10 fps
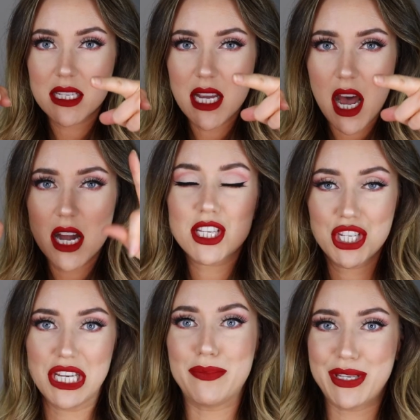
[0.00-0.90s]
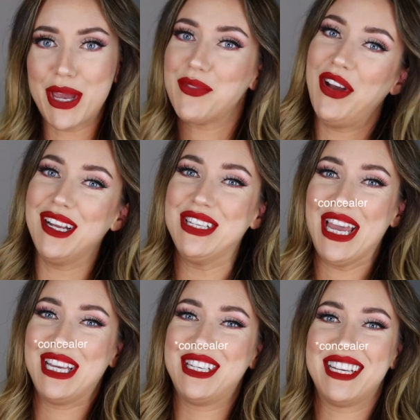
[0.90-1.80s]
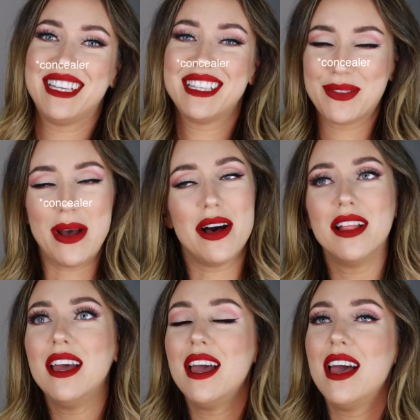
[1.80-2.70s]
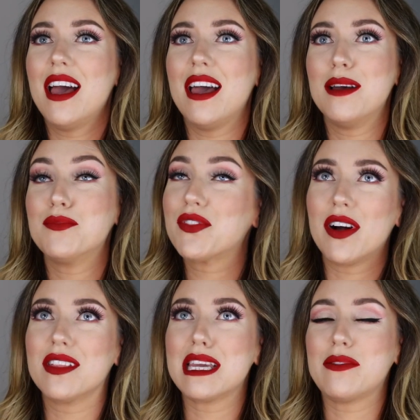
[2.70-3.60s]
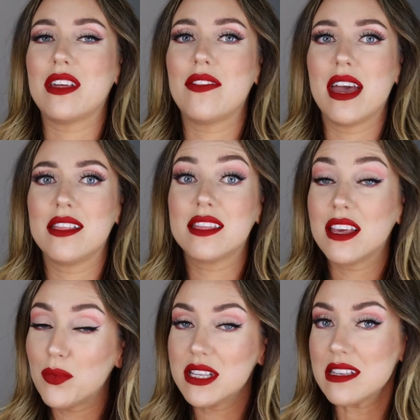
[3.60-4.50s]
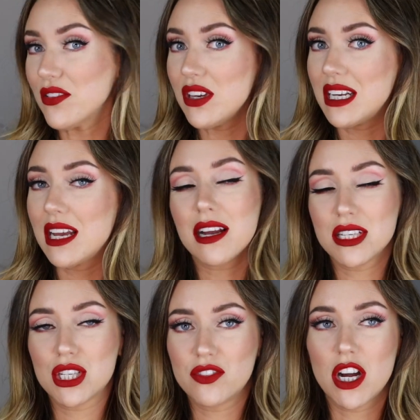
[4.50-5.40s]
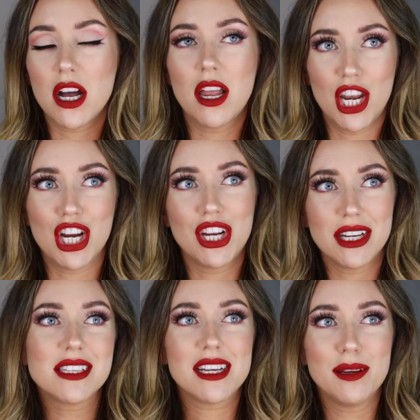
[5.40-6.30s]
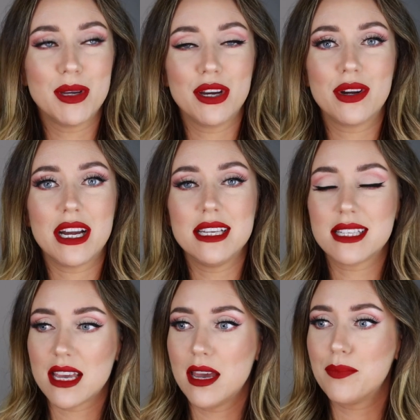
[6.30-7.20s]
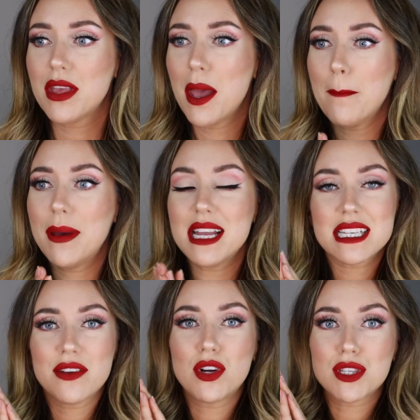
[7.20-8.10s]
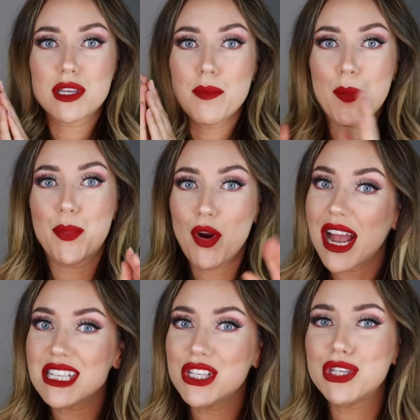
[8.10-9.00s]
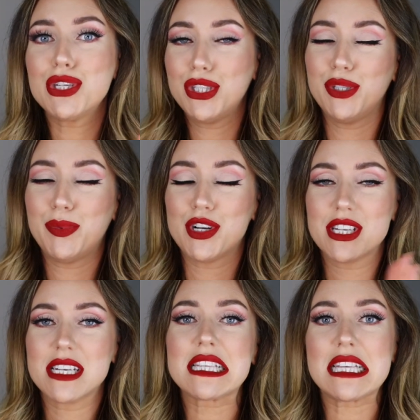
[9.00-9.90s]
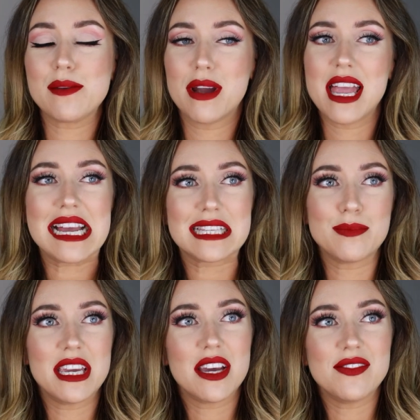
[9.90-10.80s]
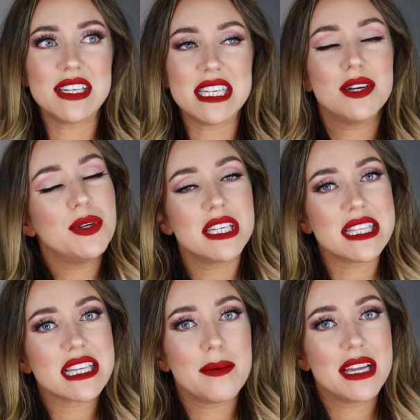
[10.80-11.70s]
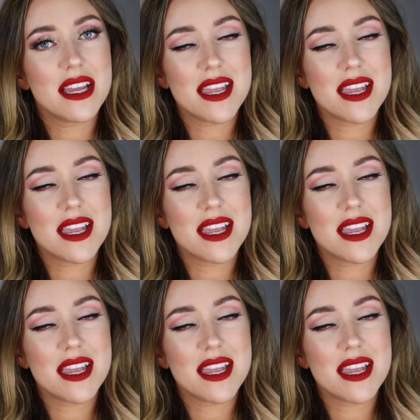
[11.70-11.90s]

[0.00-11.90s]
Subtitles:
Tarte Shape Tape foundation as well. Forgot the name of that then. They're ones I feel like I should have got a long, long time ago, guys. But I've got some brand new products in my next makeup video, which is coming